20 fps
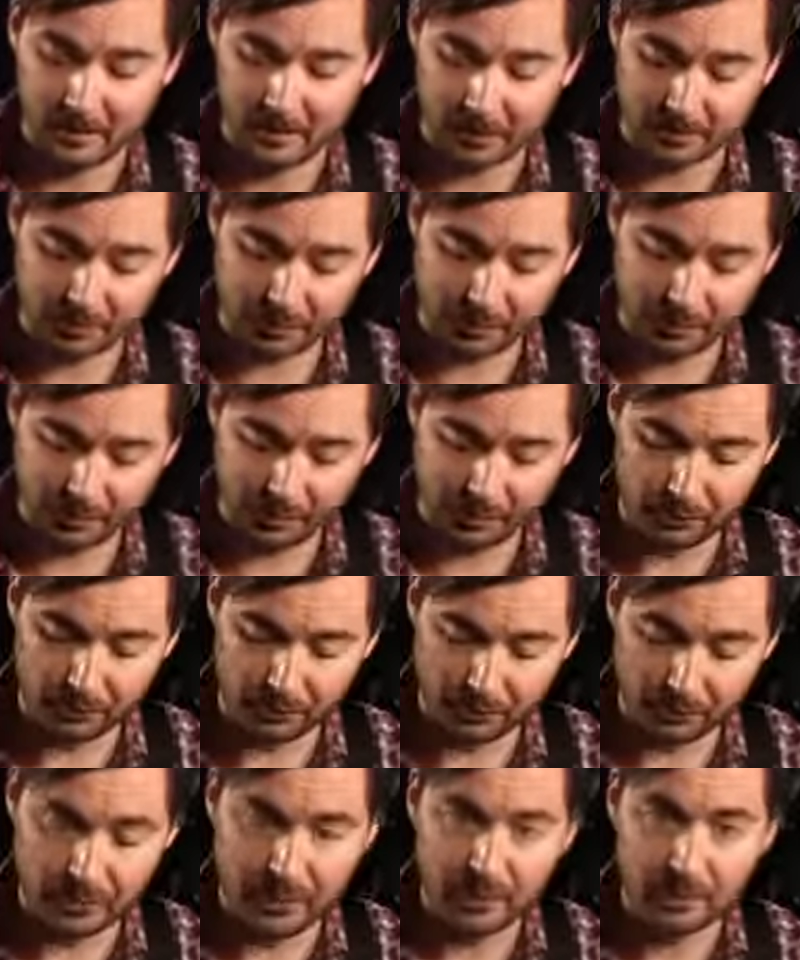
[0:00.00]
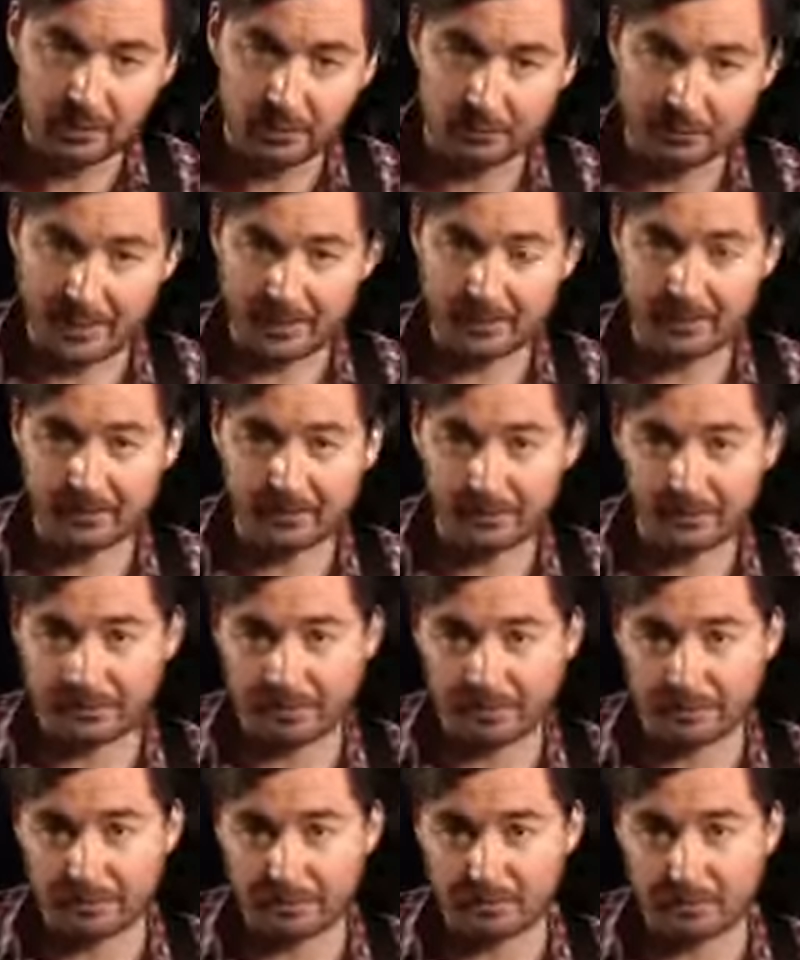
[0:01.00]
So cranking the
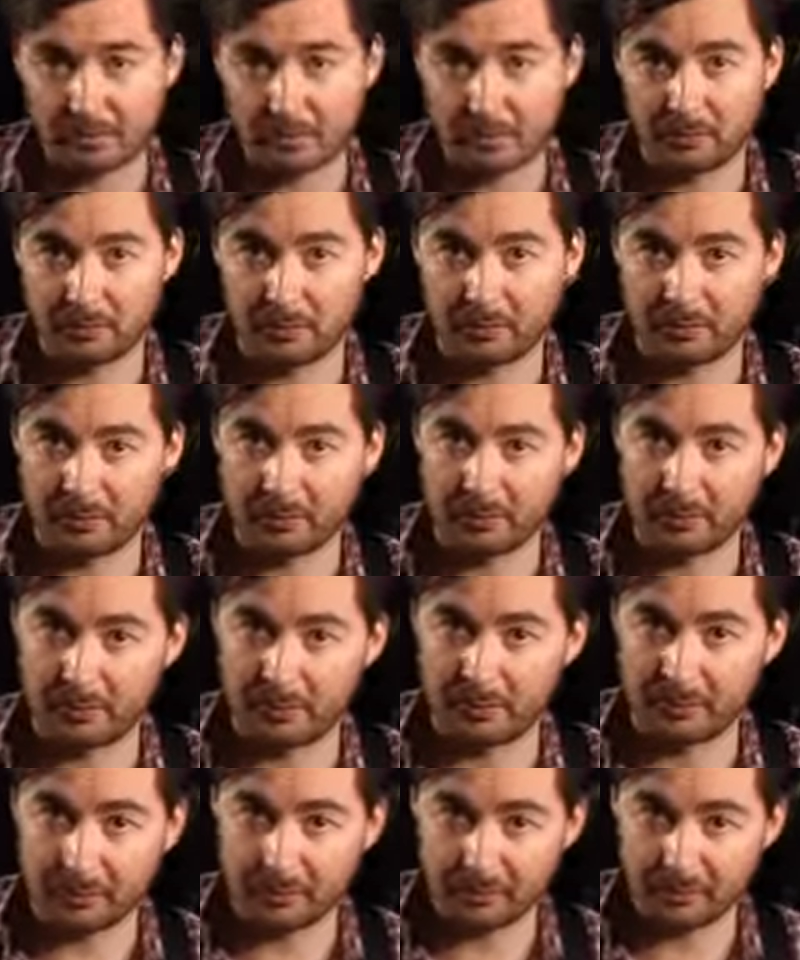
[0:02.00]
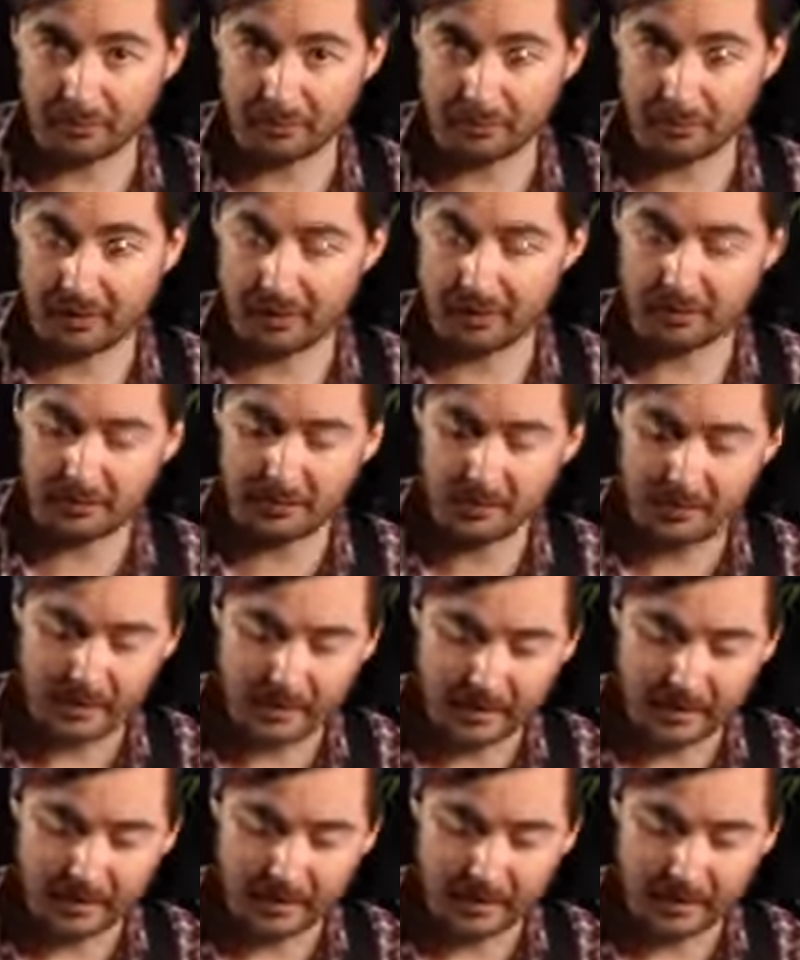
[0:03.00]
tone control will give you a neutral sound,